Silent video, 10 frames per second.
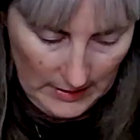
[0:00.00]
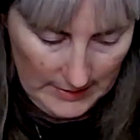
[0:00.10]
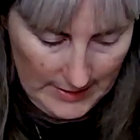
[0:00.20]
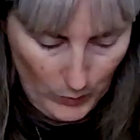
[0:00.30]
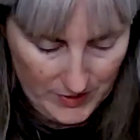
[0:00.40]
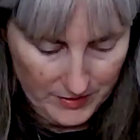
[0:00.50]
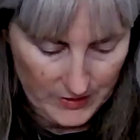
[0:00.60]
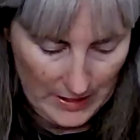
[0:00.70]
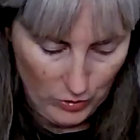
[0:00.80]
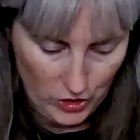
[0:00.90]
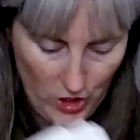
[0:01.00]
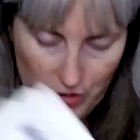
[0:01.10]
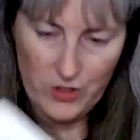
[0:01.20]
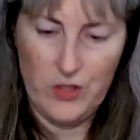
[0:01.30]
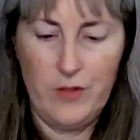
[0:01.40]
Lady Whistle Down
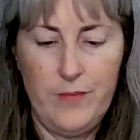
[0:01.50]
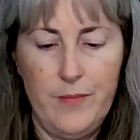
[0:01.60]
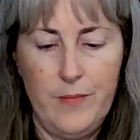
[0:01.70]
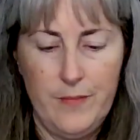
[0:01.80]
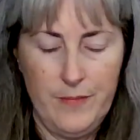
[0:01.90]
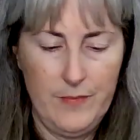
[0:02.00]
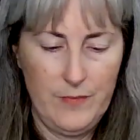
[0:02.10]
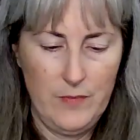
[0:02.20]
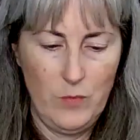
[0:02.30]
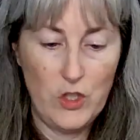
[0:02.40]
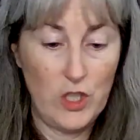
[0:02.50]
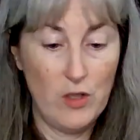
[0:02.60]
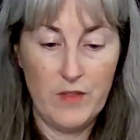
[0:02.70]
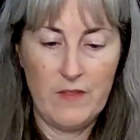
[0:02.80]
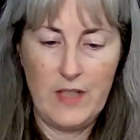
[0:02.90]
chart, which I
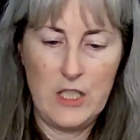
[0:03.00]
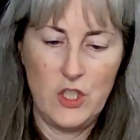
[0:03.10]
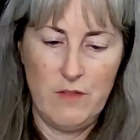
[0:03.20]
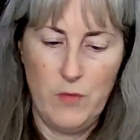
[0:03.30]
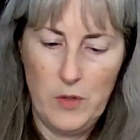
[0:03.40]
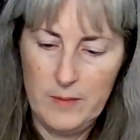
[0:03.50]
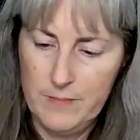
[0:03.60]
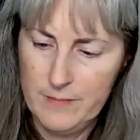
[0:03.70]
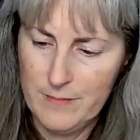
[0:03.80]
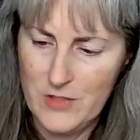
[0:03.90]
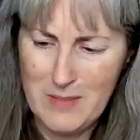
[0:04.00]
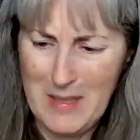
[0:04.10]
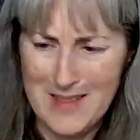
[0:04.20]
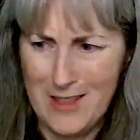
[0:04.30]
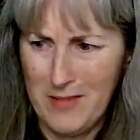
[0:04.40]
don't have a face sheet for,
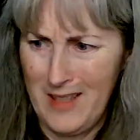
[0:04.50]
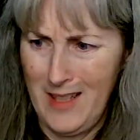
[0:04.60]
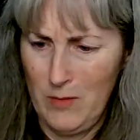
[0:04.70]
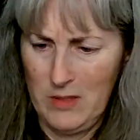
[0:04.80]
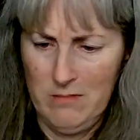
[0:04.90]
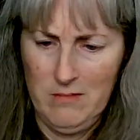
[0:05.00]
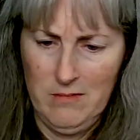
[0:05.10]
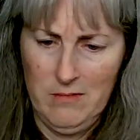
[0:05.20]
just because I don't think it had one.